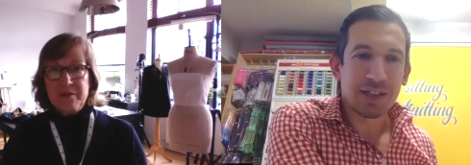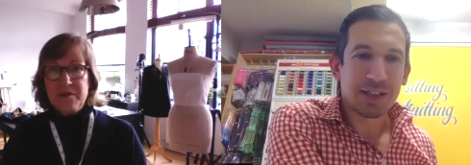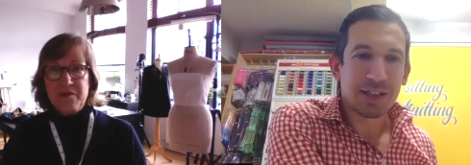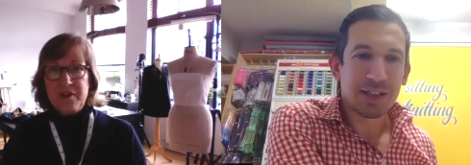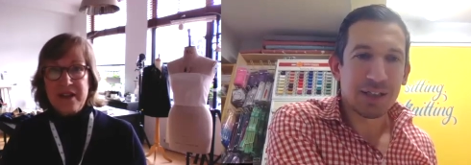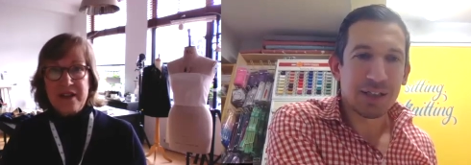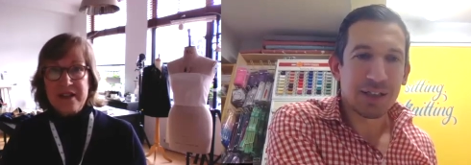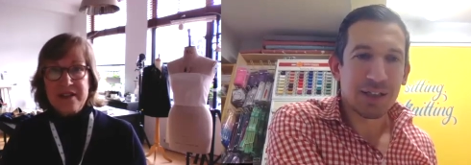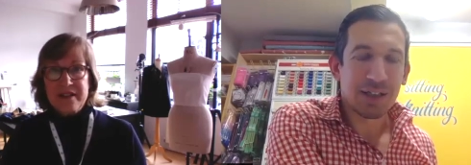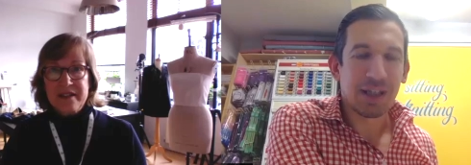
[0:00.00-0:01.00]
Speaker 1: was very
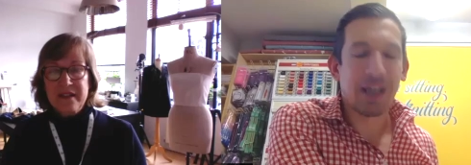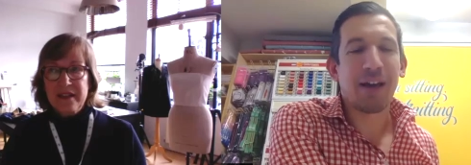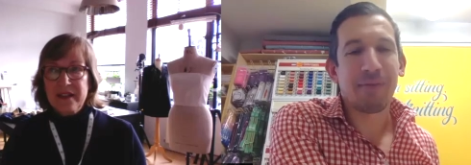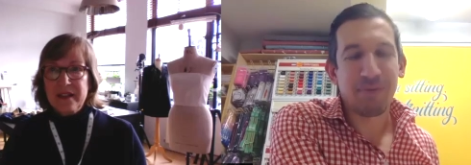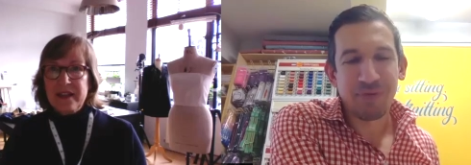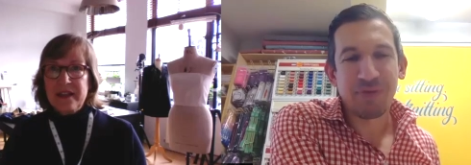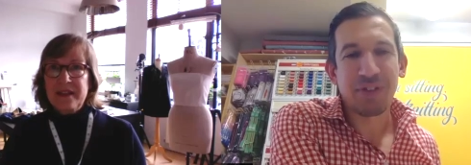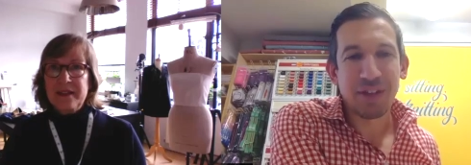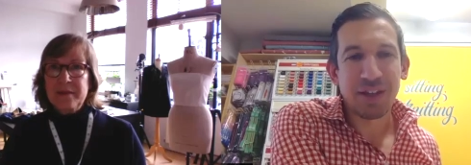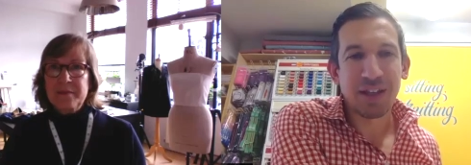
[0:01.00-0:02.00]
nice yeah
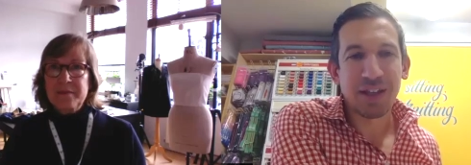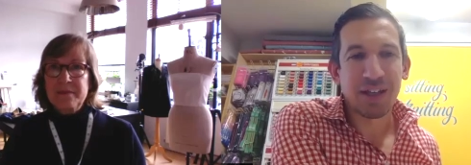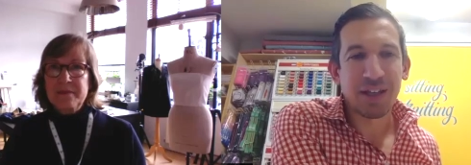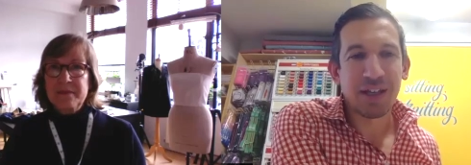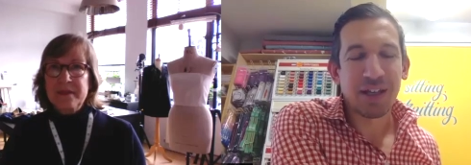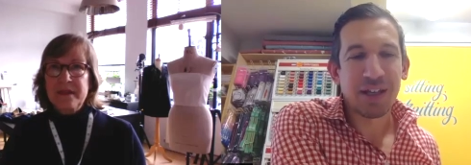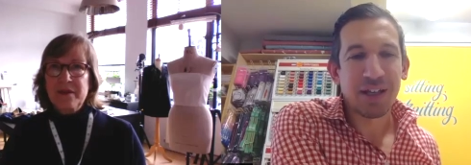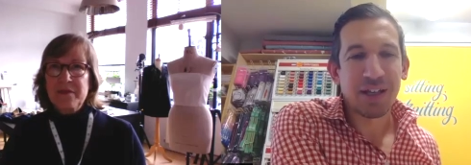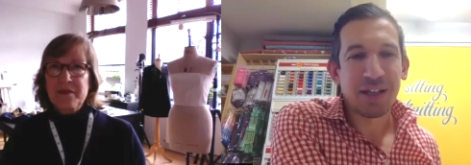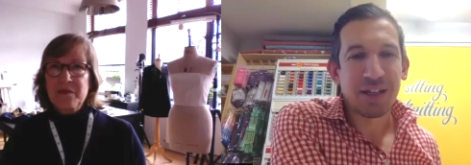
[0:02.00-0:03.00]
um, there
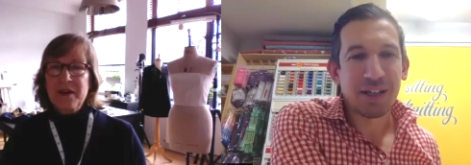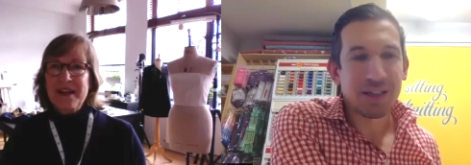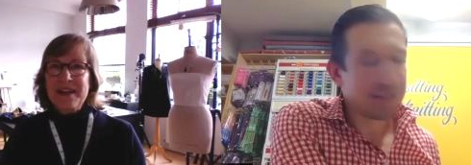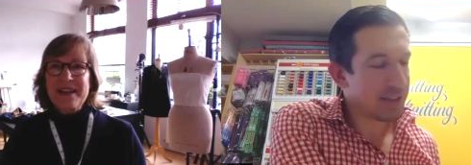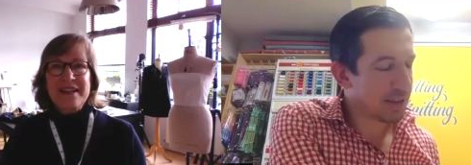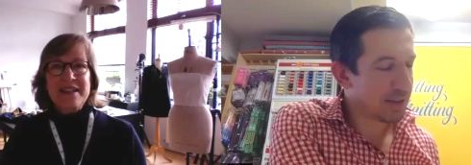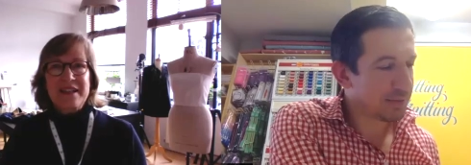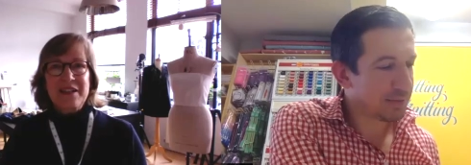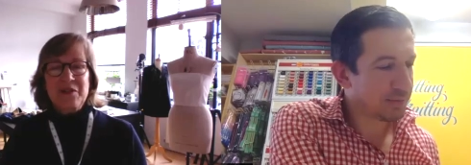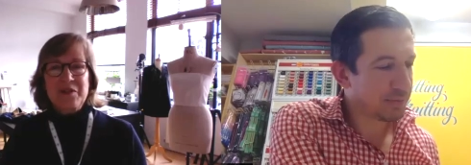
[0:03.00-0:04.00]
was one i think they
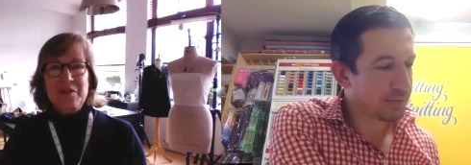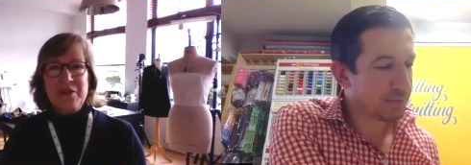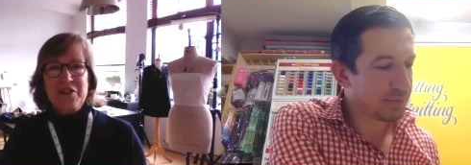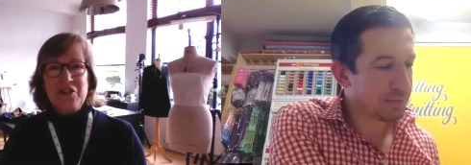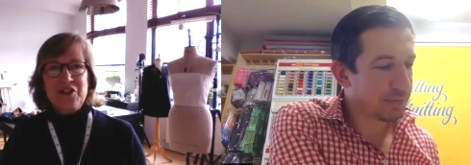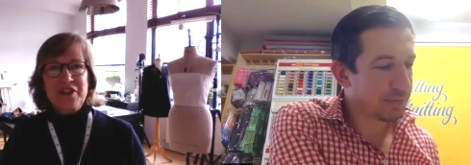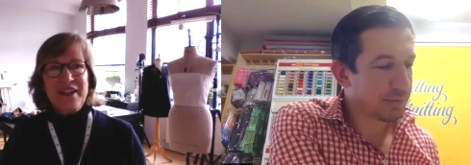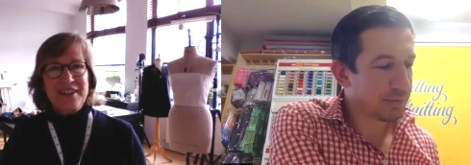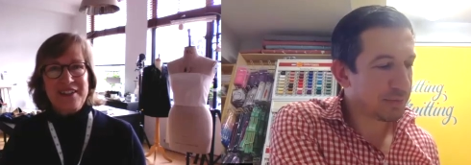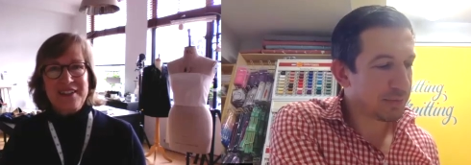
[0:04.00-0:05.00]
said it looked a bit
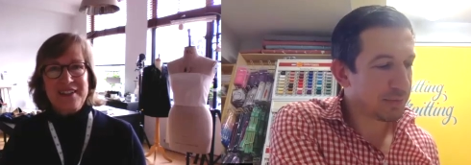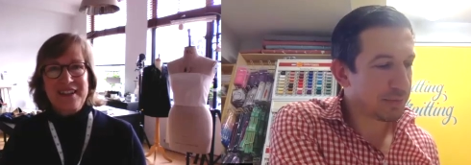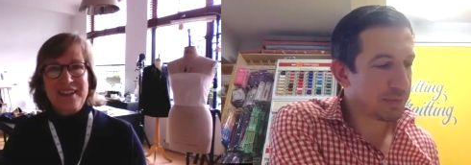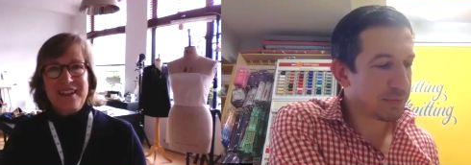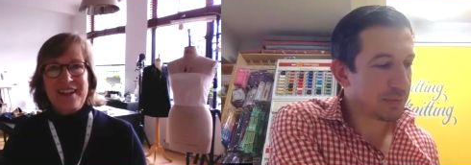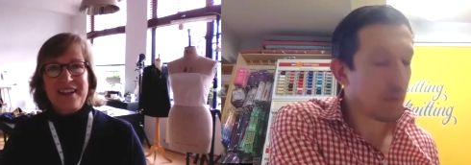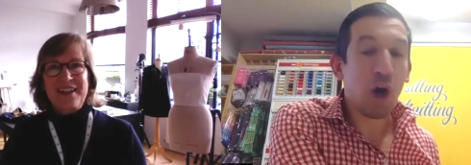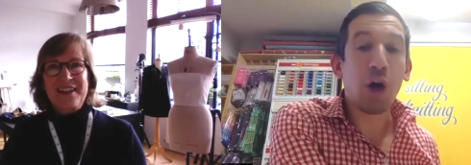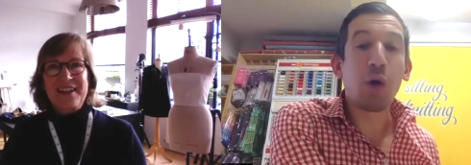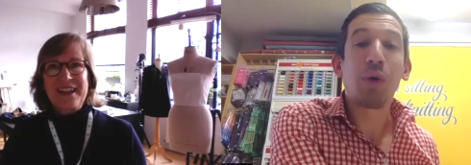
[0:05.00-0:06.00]
chanel
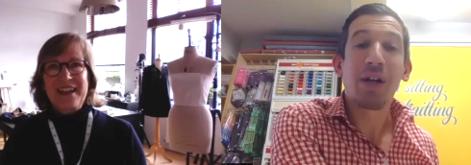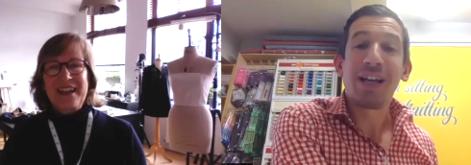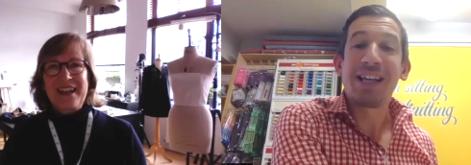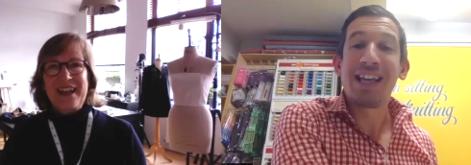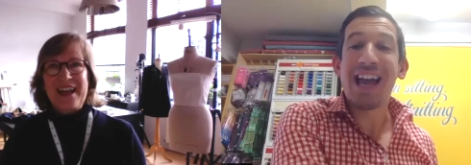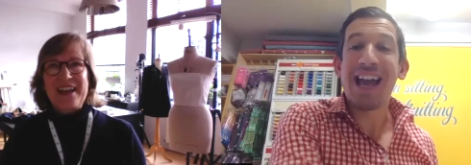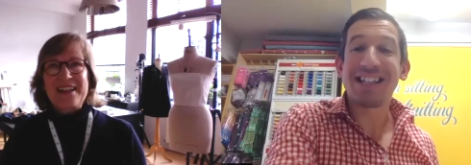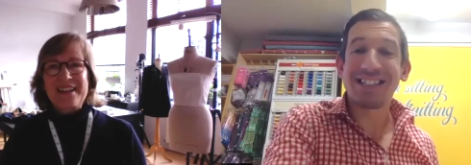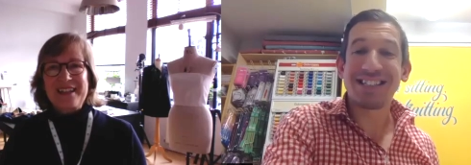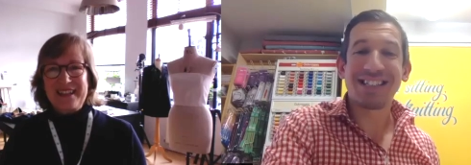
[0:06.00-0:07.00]
uh,
Speaker 2: oh
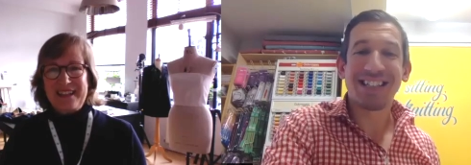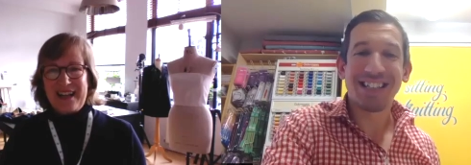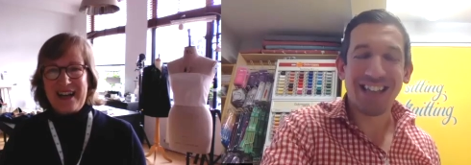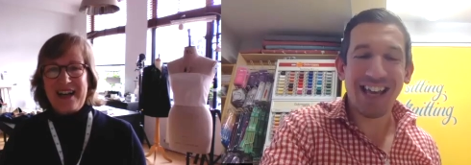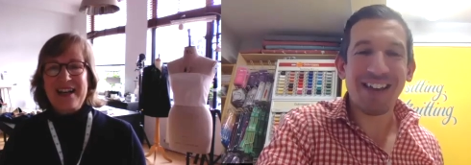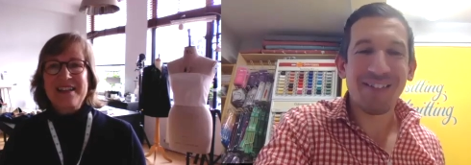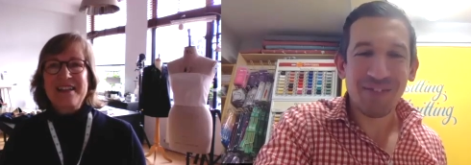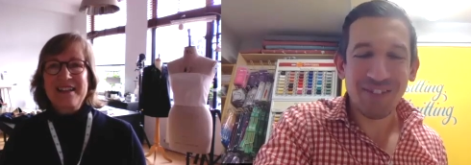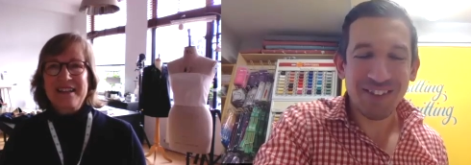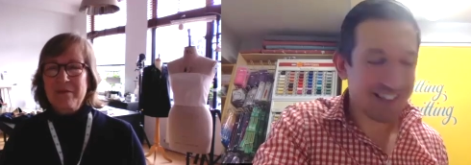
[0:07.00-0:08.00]
yes. Yeah. I
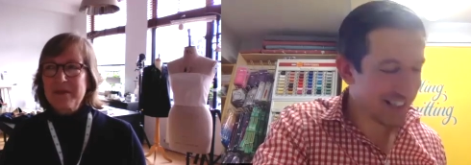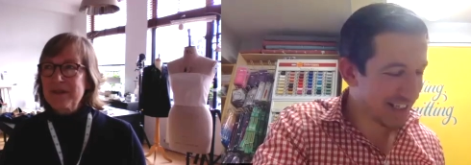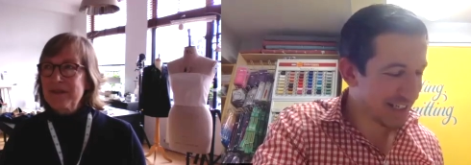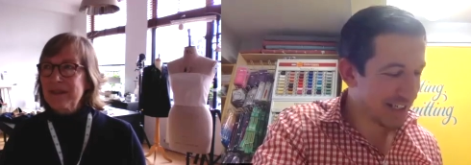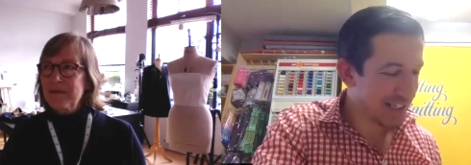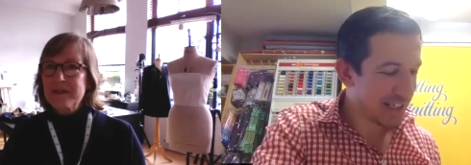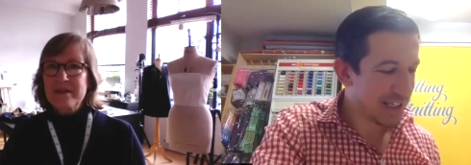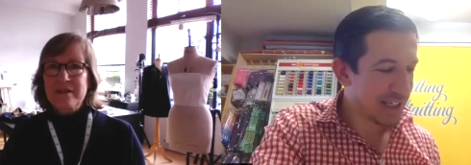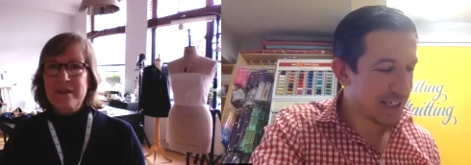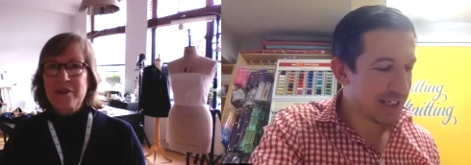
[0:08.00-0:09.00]
think
Speaker 1: that was that was
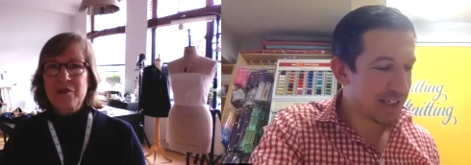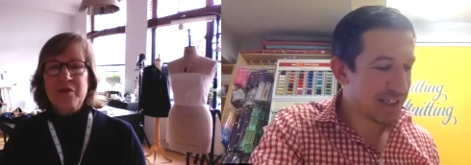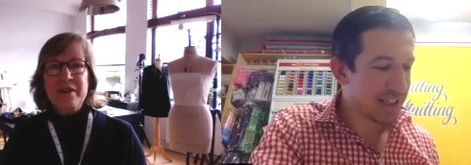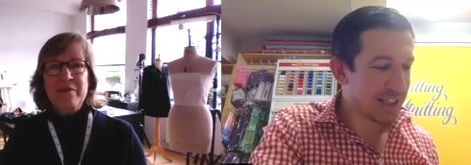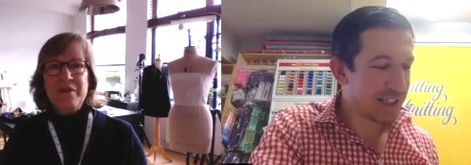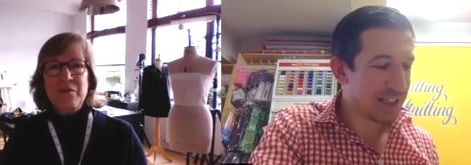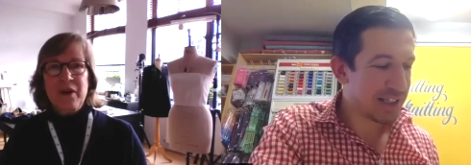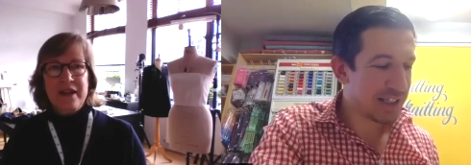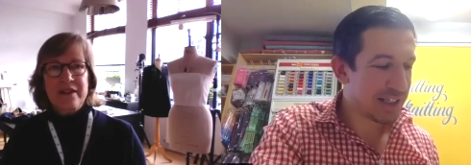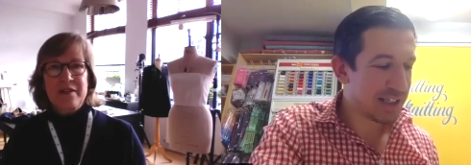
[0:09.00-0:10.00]
a, a, green with a
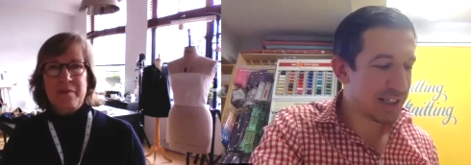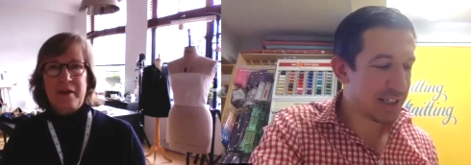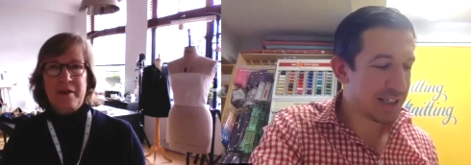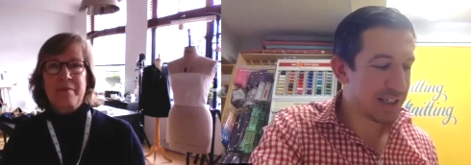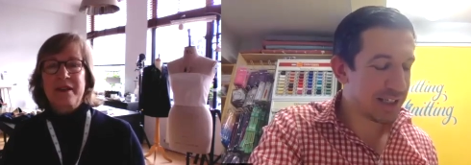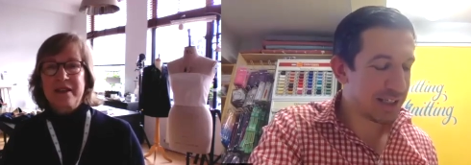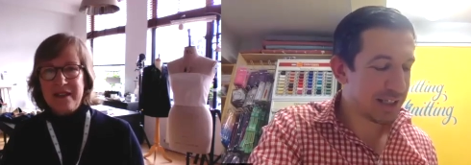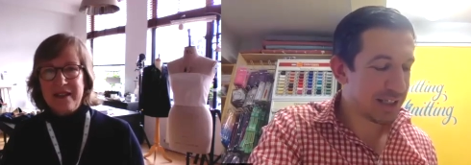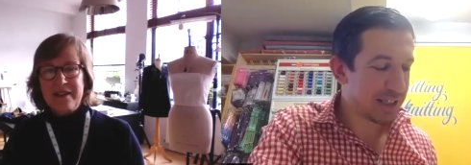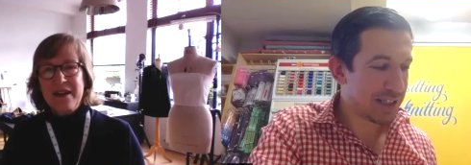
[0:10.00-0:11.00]
white piping.
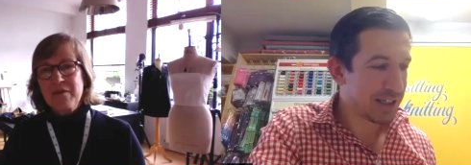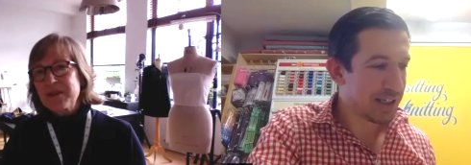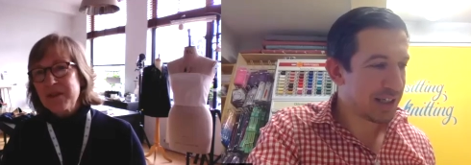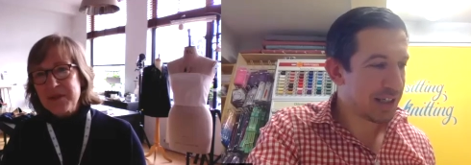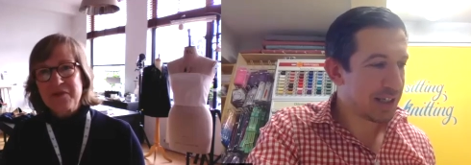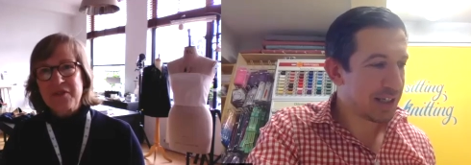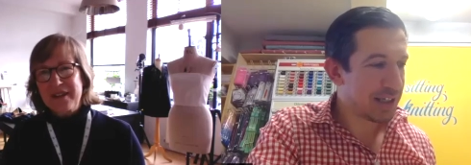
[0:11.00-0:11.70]
Yeah, that was also very